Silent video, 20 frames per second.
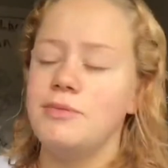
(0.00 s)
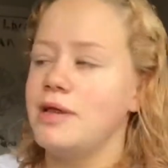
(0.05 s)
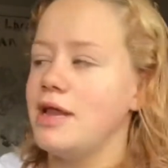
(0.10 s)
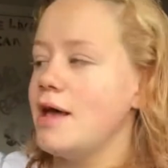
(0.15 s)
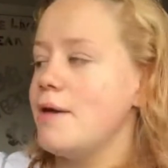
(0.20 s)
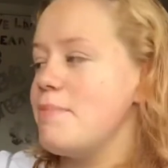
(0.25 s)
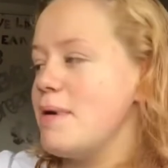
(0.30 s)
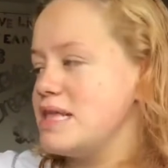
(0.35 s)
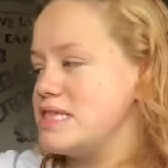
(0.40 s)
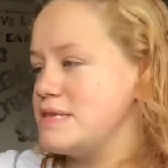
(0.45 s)
in
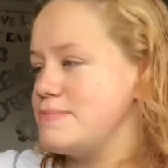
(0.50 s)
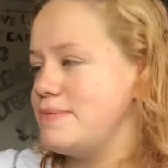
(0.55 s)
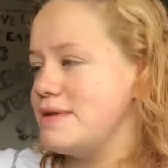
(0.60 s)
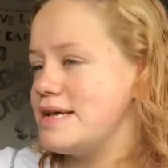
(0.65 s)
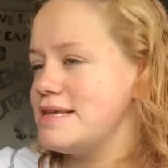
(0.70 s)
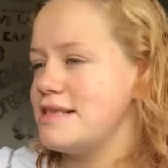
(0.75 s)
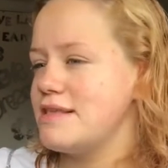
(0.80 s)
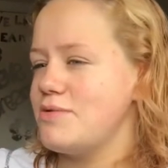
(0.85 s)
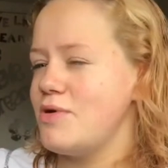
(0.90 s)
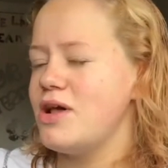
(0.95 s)
like better
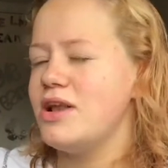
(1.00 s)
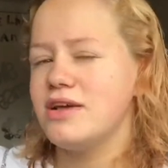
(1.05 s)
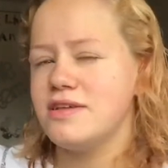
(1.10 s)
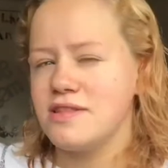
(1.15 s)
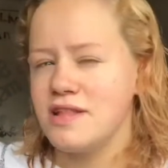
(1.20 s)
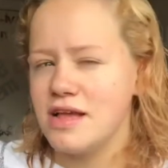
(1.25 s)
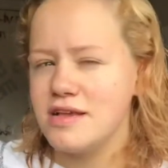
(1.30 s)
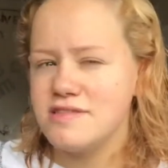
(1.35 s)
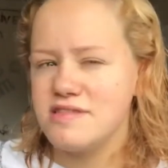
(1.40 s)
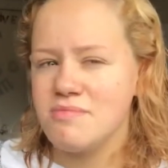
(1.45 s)
places where it
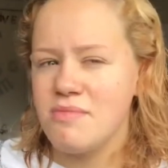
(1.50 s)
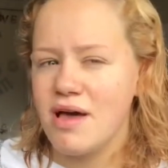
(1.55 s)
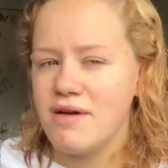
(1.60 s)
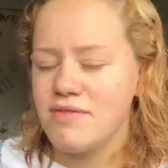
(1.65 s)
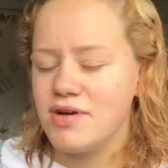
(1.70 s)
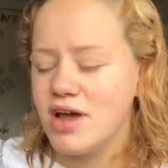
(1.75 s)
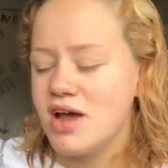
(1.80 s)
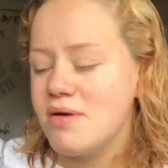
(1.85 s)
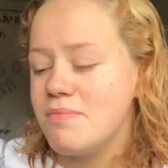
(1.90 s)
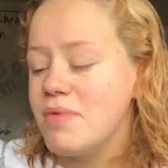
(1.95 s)
looks nice in my
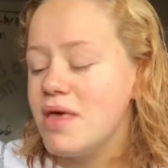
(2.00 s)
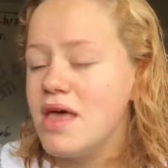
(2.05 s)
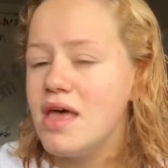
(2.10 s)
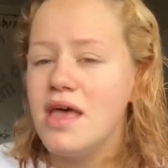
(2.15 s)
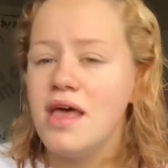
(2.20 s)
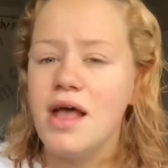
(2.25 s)
room,